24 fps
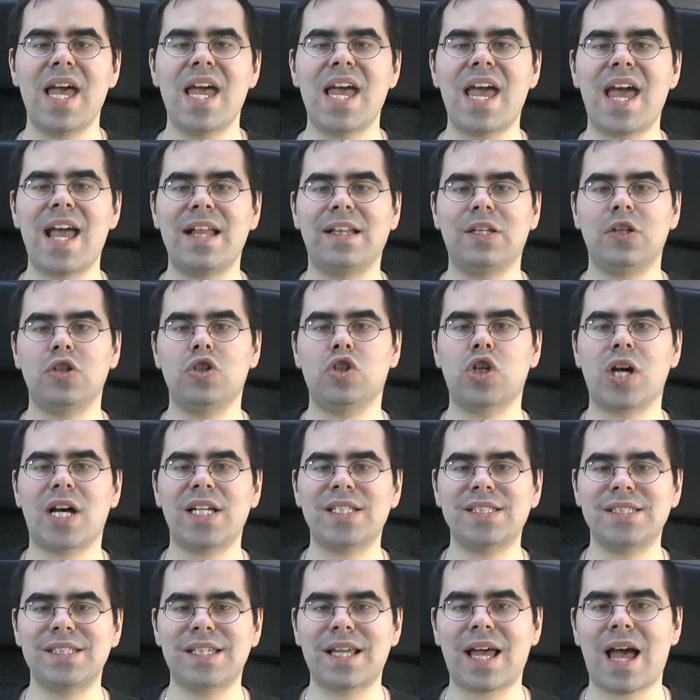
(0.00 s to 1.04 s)
and
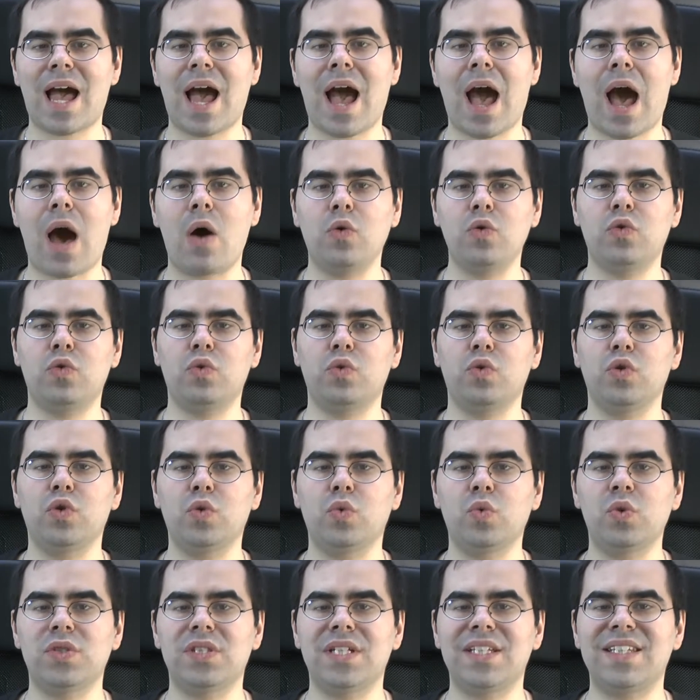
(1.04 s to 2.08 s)
just how to
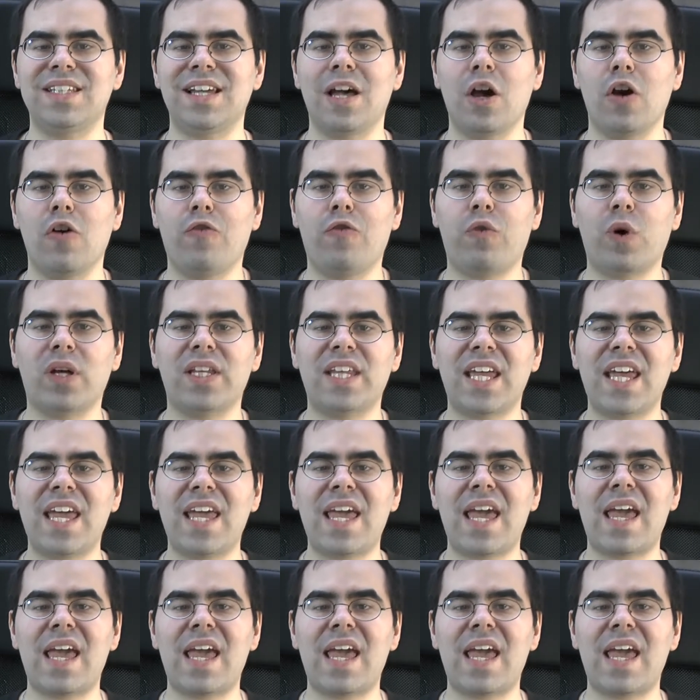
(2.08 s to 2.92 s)
use it for the